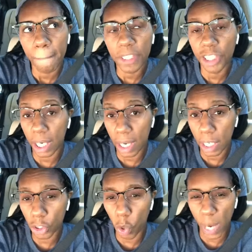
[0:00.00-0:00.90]

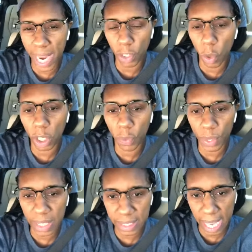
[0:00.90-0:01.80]
judge or
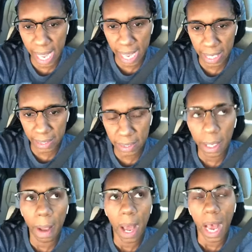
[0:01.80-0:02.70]
criticize
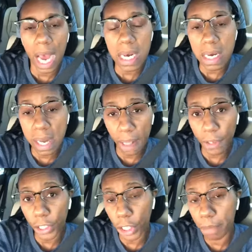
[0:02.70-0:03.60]

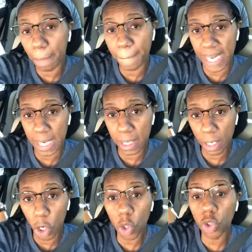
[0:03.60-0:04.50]
another human
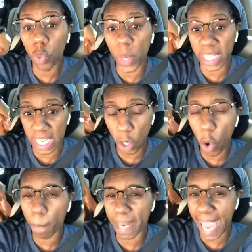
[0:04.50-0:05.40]
being who's winning
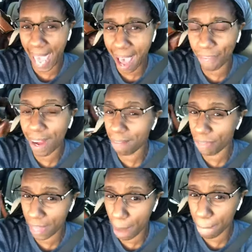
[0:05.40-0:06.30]
on behalf
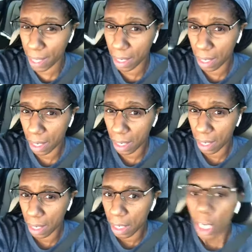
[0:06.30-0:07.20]
of them?
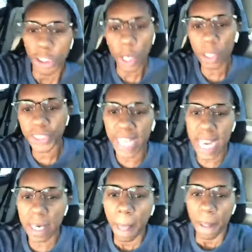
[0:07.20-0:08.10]
Do you
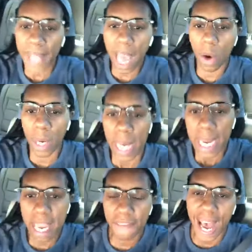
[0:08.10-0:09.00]
understand? Now,
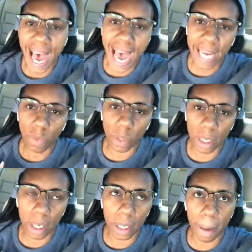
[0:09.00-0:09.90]
if I
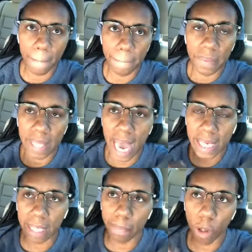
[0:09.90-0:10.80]
were not
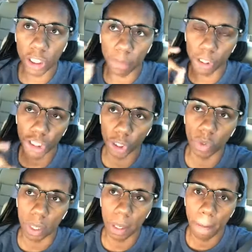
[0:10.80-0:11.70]
emotionally
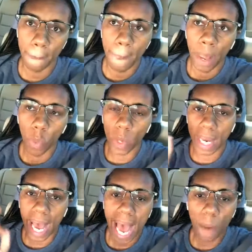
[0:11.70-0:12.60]
mature, what
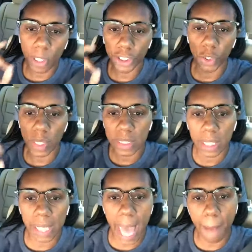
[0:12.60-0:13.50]
I would do is
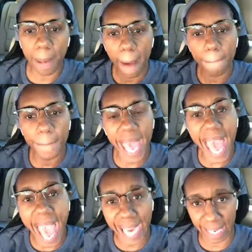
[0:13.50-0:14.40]
clap
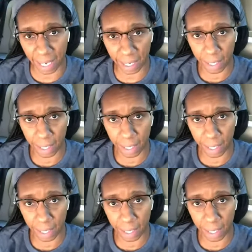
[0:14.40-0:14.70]
back.